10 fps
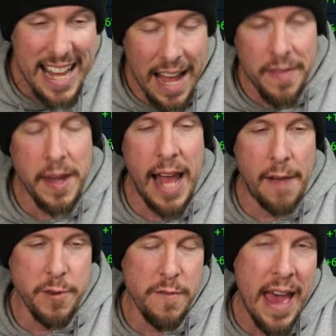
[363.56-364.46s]
and then
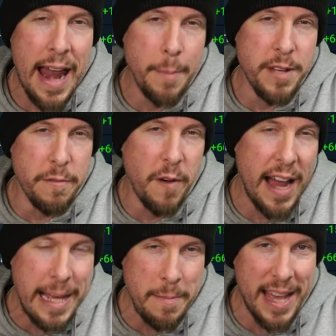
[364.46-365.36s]
after that, I'm
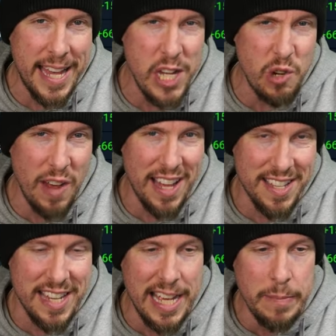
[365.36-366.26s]
dividing my
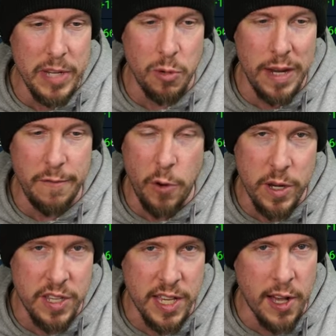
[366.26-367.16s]
interest in between
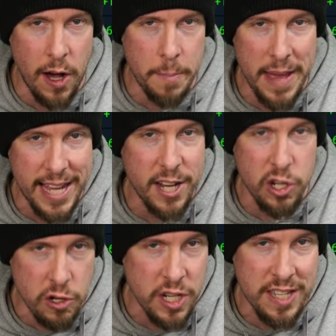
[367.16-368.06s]
focusing on making
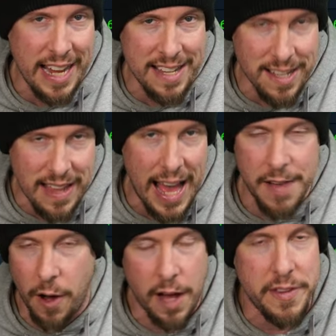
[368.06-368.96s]
sure she stays
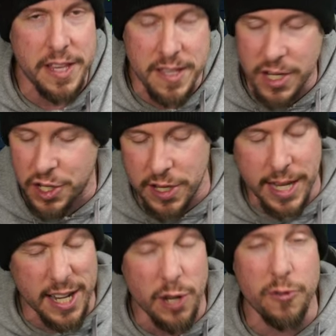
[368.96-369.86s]
alive. Obviously, she's going
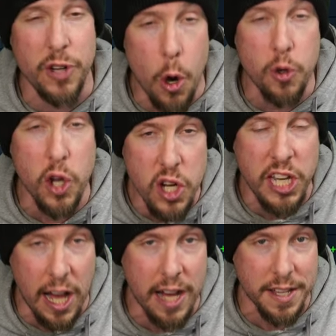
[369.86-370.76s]
to do no good
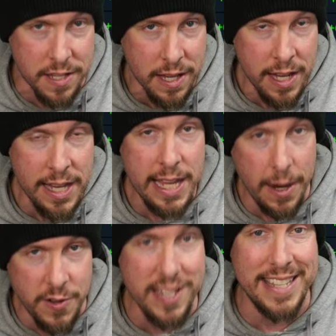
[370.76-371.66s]
to us
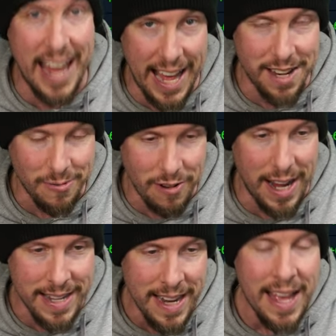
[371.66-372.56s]
if she's dead,
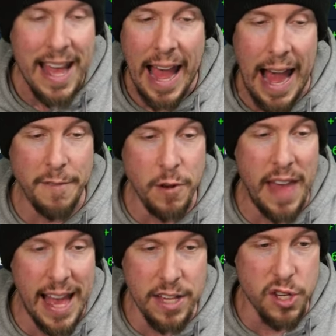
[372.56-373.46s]
right? After
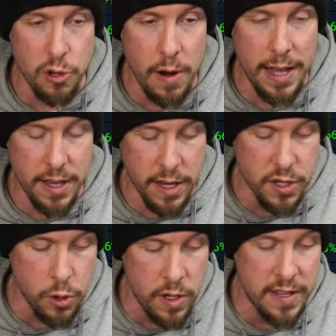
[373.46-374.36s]
that, as, sure, as
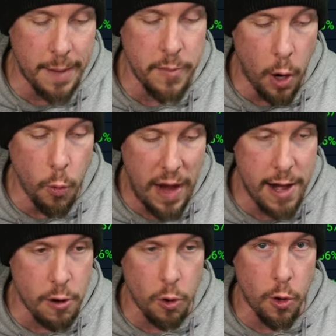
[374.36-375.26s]
soon as I'm
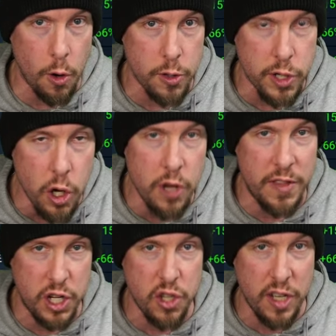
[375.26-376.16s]
aware or, or good
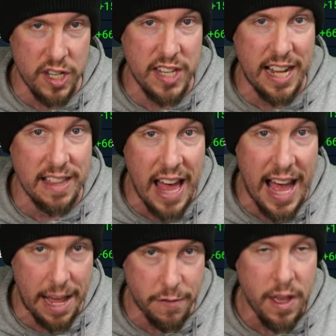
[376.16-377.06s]
that she's going to stay
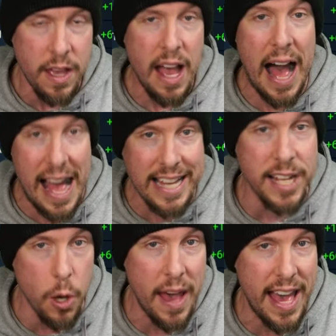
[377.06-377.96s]
alive, I can
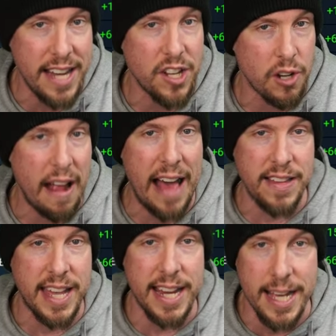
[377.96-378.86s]
go ahead and start
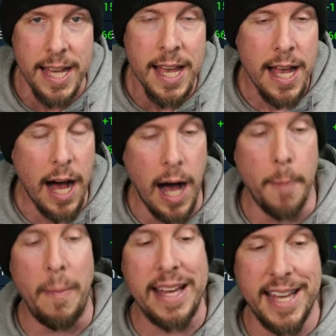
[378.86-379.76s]
allocating uh,
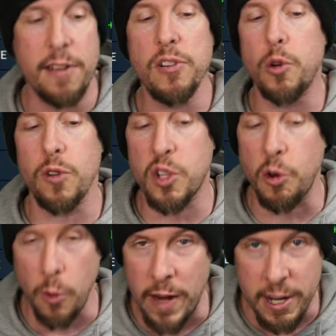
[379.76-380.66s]
my gear towards
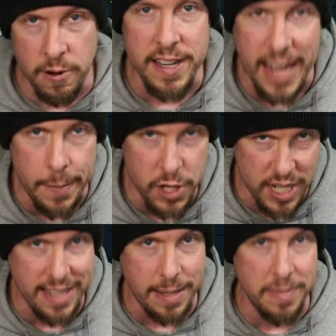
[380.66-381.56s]
crit rate, crit damage to
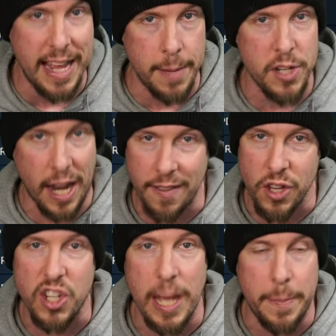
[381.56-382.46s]
get some damage out of
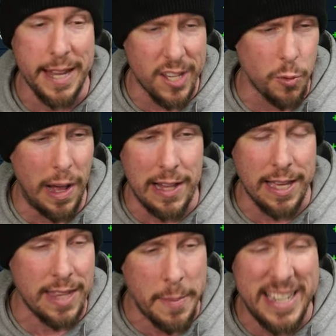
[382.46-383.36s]
this champion as well.
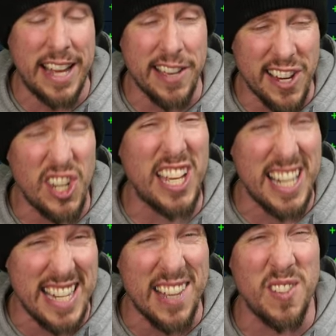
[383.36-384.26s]
And let me tell you, she
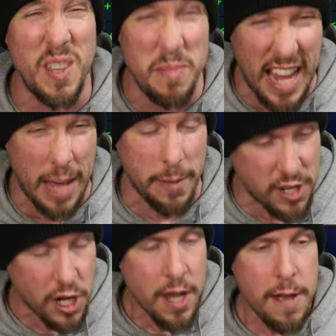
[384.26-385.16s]
can deal some
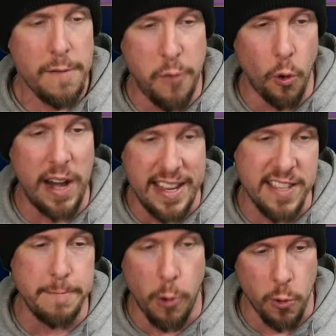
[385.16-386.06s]
damage for a
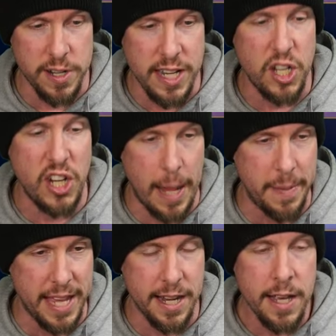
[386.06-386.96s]
support
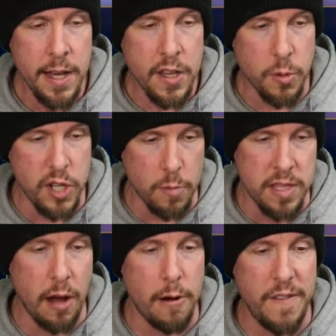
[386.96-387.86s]
champion. So in terms of
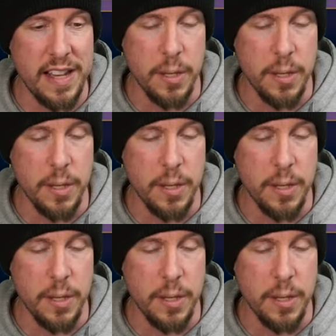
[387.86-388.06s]
the artifacts that